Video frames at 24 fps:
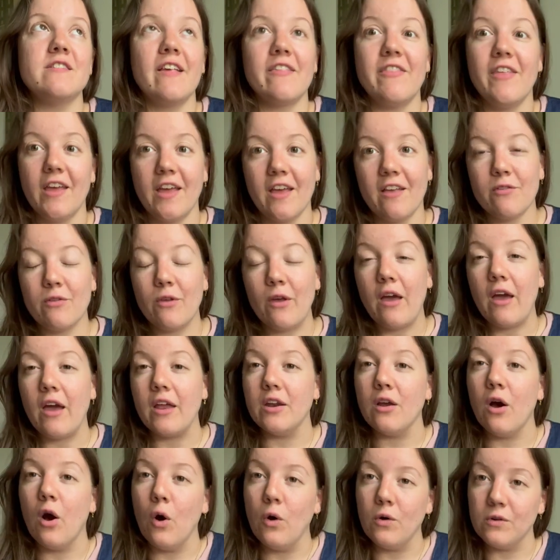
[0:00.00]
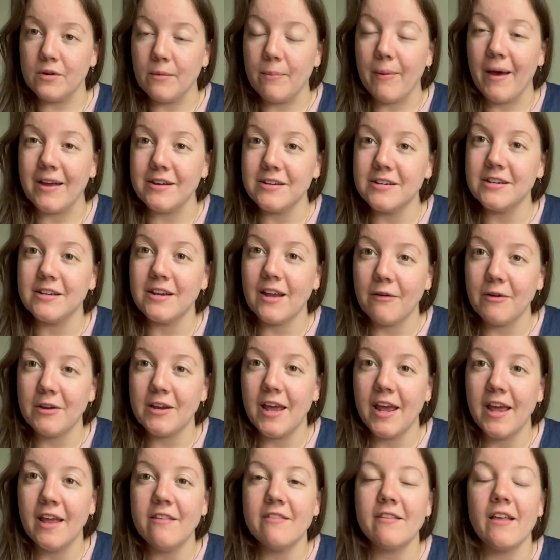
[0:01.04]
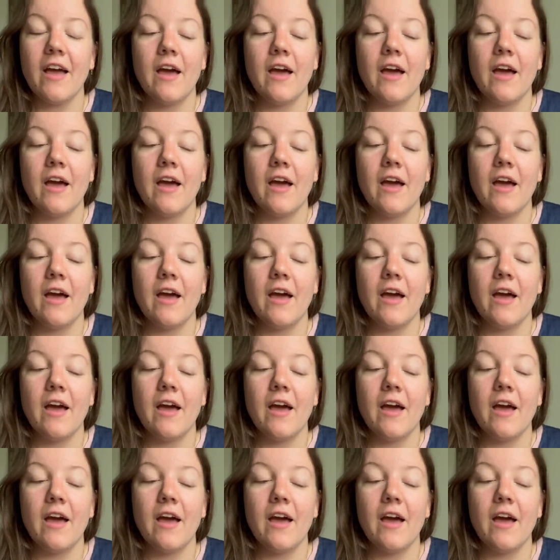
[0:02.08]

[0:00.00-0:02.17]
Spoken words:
I think it's an older pattern nowadays,